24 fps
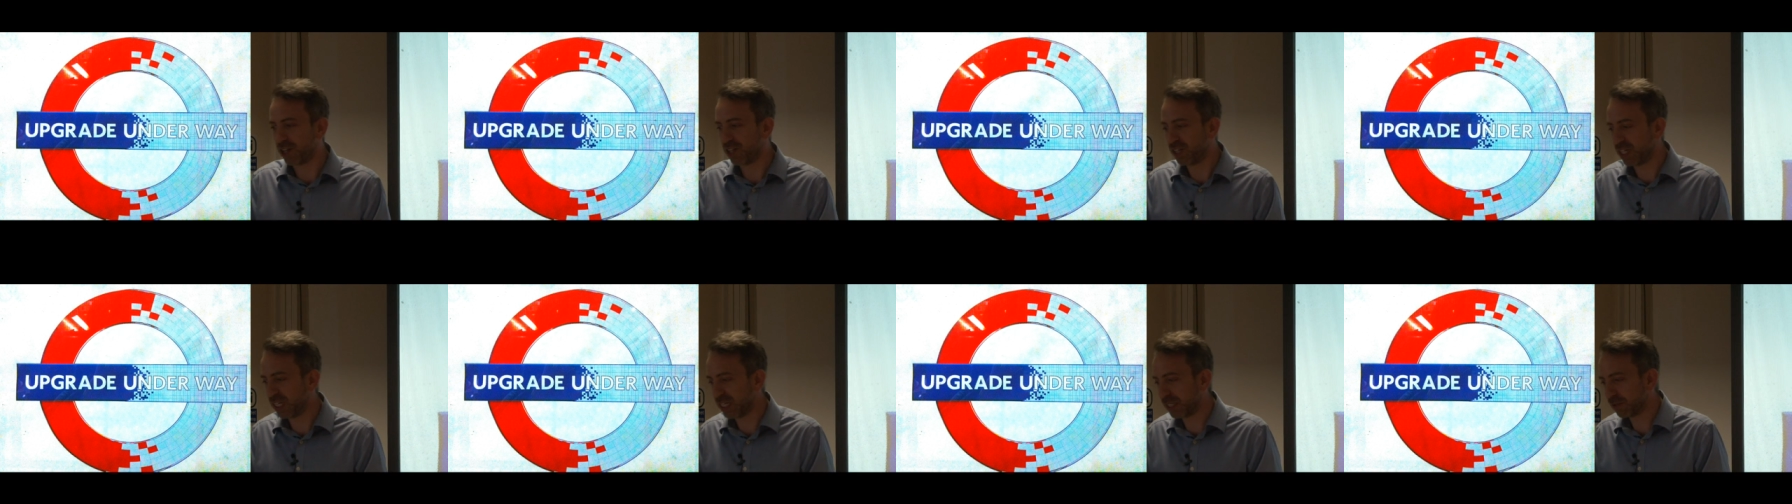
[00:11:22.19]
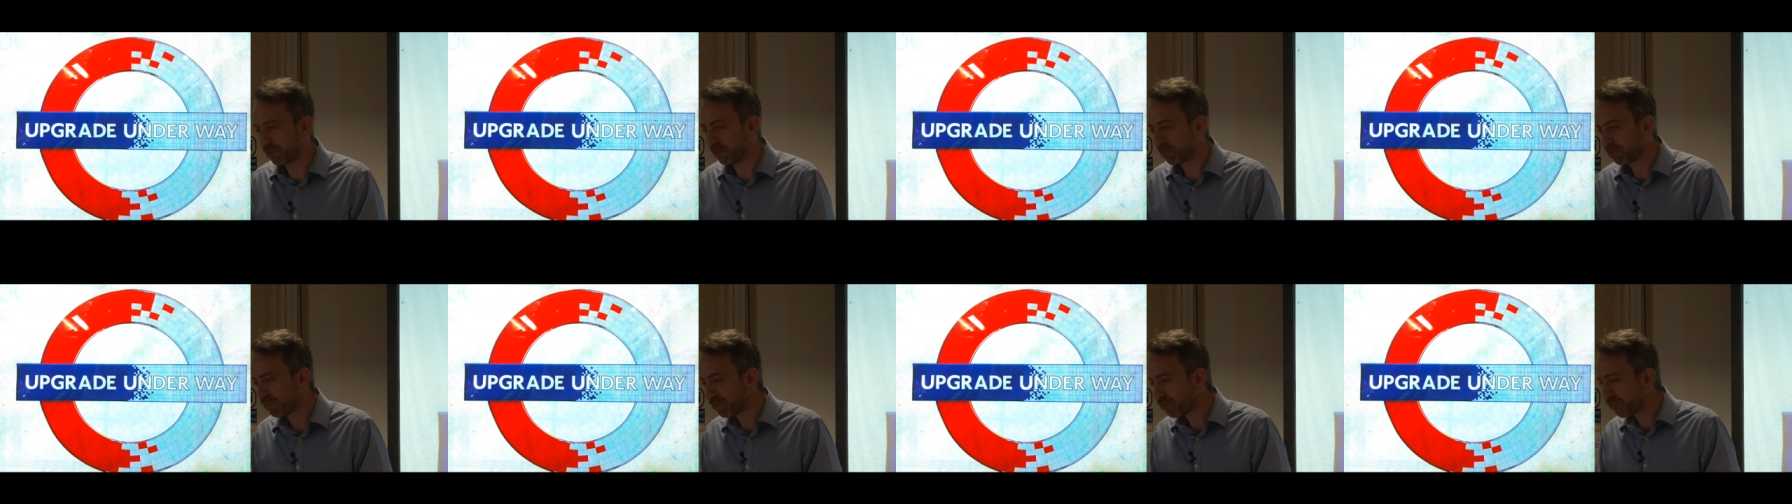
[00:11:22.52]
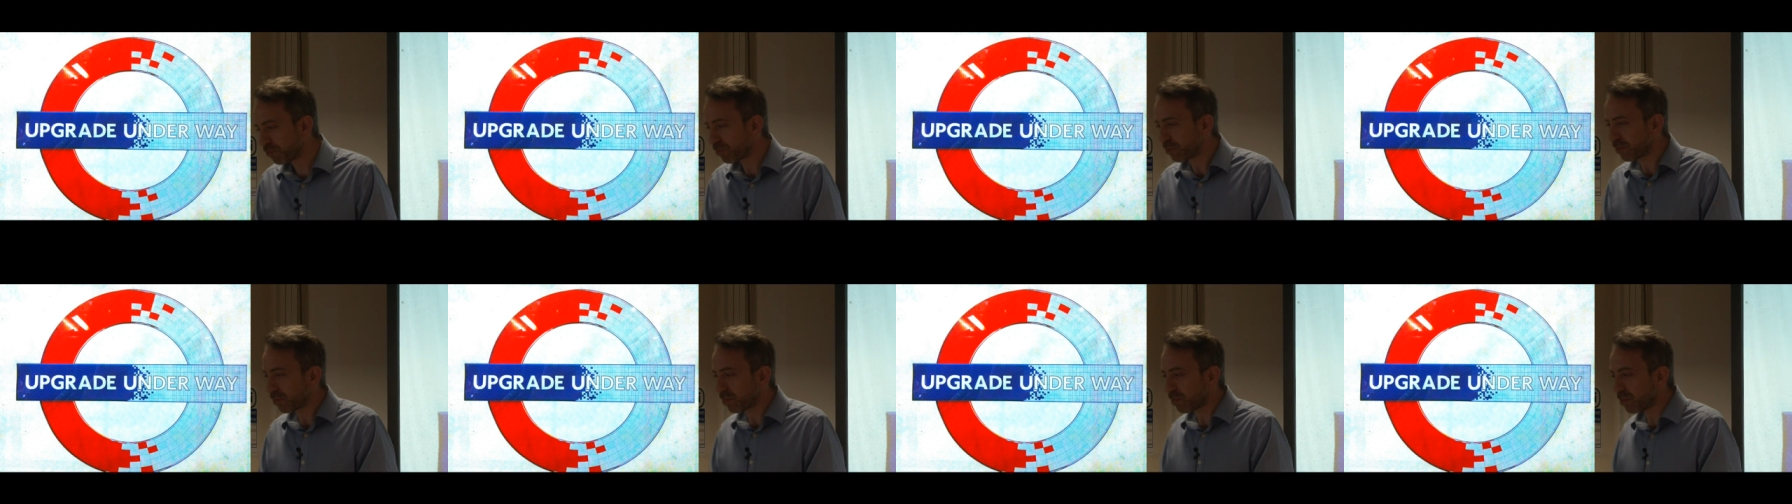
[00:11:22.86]
thing.
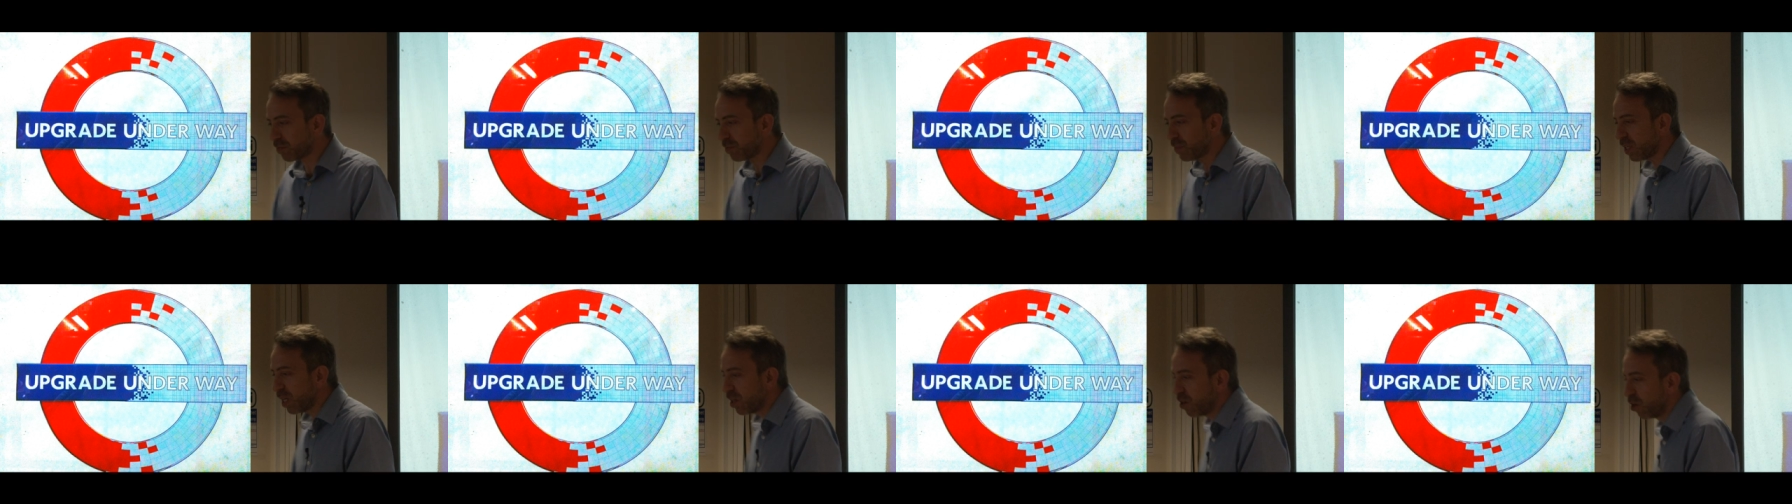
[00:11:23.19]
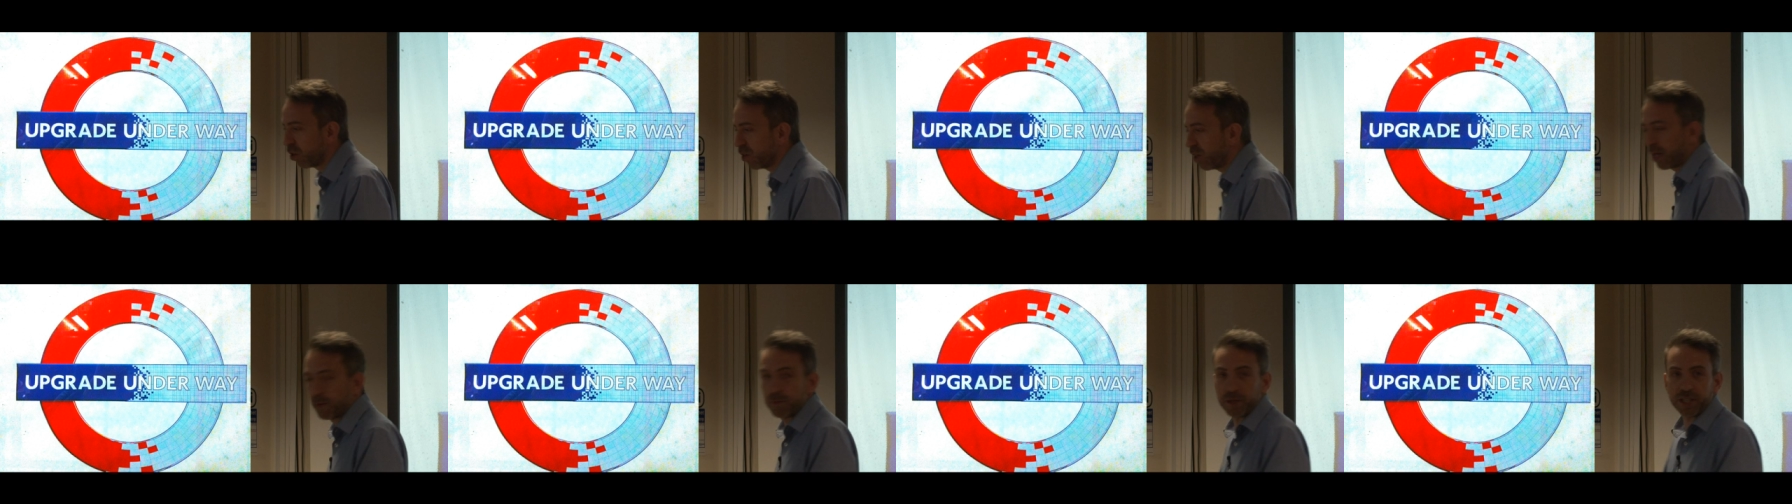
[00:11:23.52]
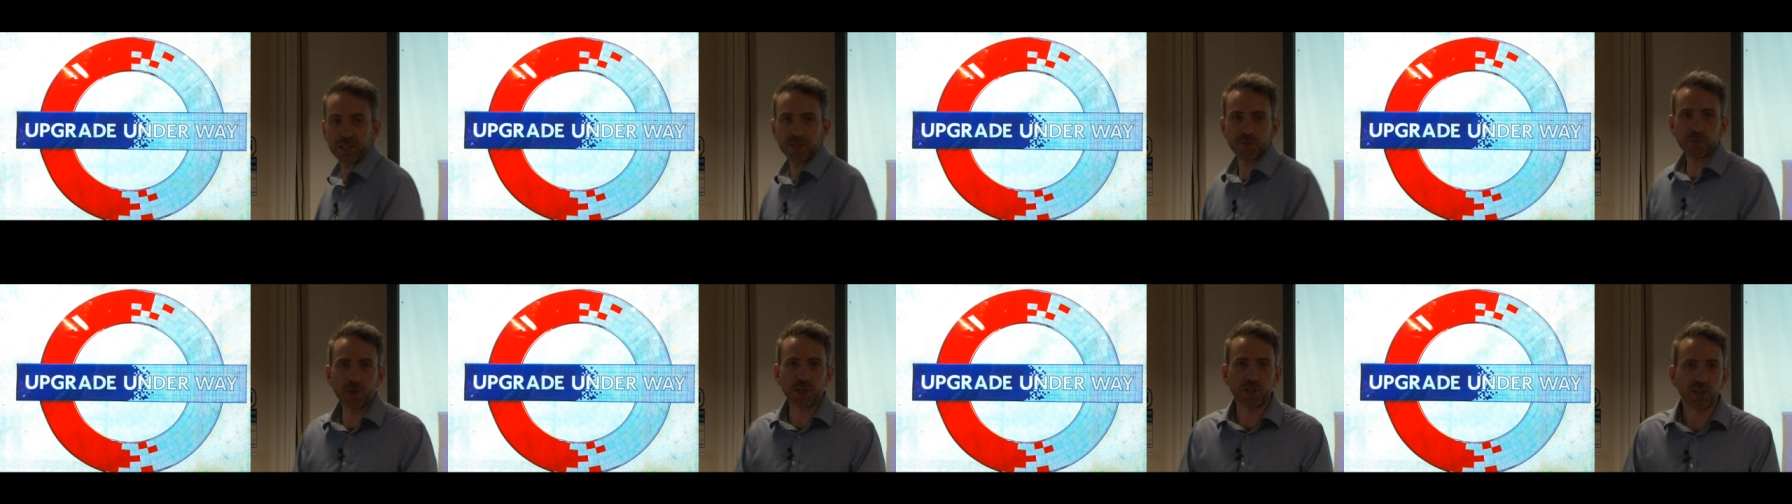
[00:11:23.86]
Not that
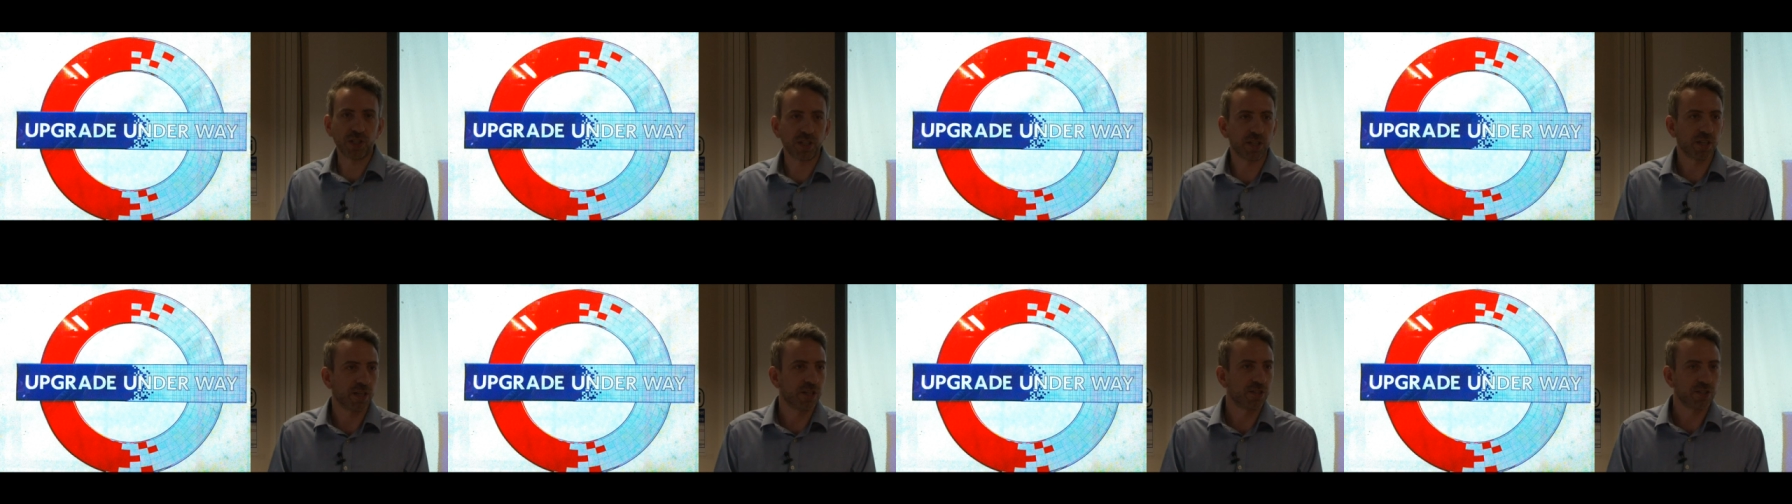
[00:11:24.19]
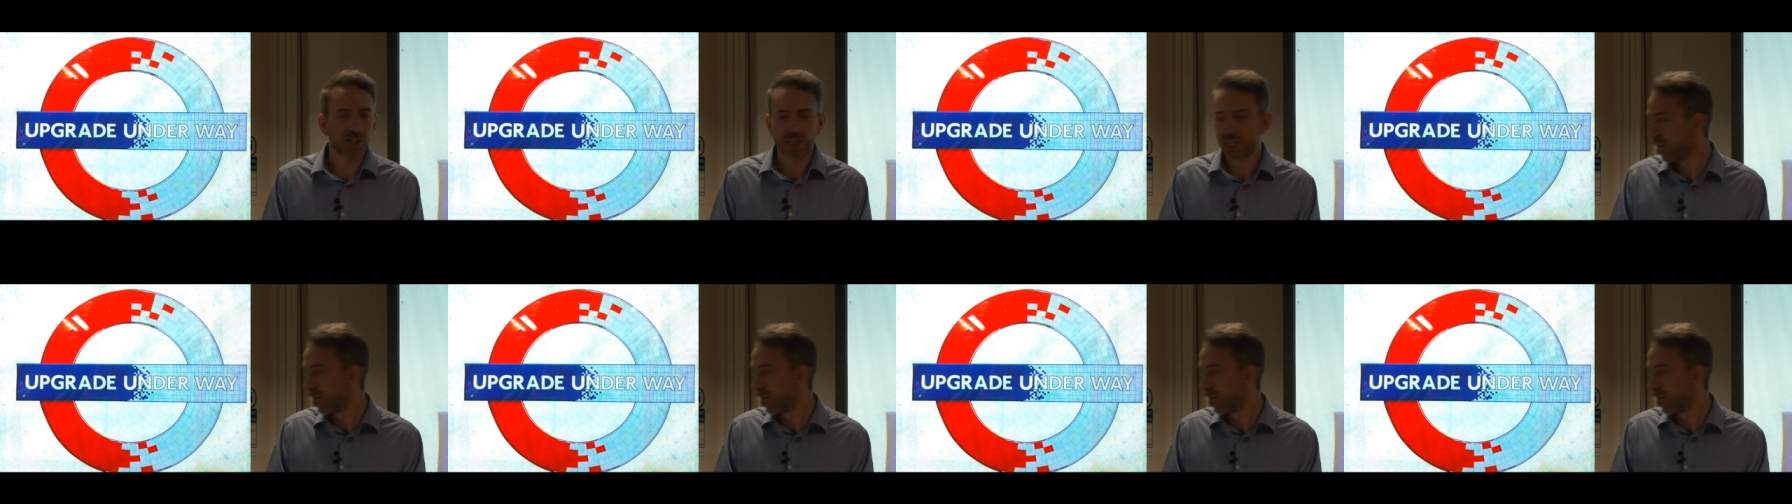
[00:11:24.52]
means much in Guernsey.